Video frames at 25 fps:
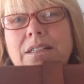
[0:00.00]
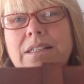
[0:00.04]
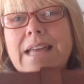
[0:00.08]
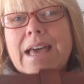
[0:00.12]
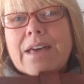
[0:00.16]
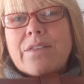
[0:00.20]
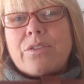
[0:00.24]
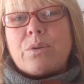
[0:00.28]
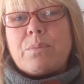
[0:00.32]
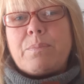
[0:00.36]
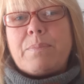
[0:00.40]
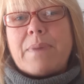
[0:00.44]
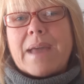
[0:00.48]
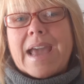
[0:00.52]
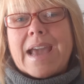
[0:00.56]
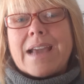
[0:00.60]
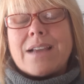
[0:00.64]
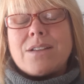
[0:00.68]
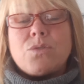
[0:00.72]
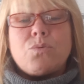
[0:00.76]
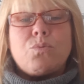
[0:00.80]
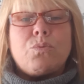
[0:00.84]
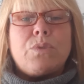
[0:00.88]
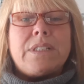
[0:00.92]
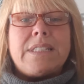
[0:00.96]
leather
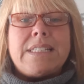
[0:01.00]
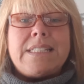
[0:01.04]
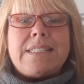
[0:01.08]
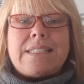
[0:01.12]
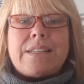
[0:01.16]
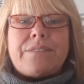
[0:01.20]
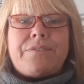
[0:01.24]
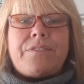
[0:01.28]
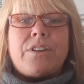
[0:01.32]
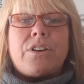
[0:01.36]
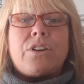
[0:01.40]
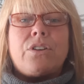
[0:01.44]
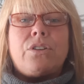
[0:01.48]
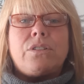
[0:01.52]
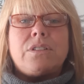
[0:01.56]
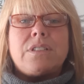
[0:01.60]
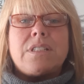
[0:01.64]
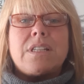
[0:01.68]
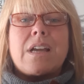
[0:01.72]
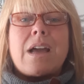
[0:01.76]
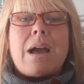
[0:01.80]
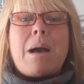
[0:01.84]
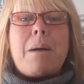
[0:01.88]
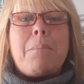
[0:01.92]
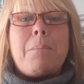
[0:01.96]
bags really difficult to
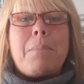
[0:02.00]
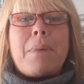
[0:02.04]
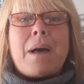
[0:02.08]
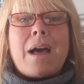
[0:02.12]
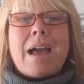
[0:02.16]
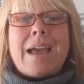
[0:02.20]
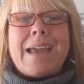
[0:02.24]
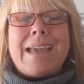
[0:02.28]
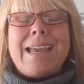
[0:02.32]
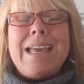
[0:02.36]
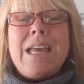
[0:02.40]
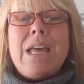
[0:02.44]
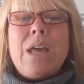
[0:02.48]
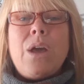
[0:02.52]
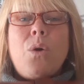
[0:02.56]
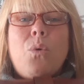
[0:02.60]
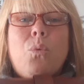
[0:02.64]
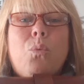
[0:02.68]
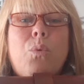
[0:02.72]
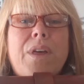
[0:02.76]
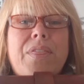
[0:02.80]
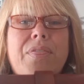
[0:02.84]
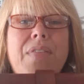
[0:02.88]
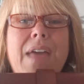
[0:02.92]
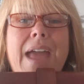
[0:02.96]
come by with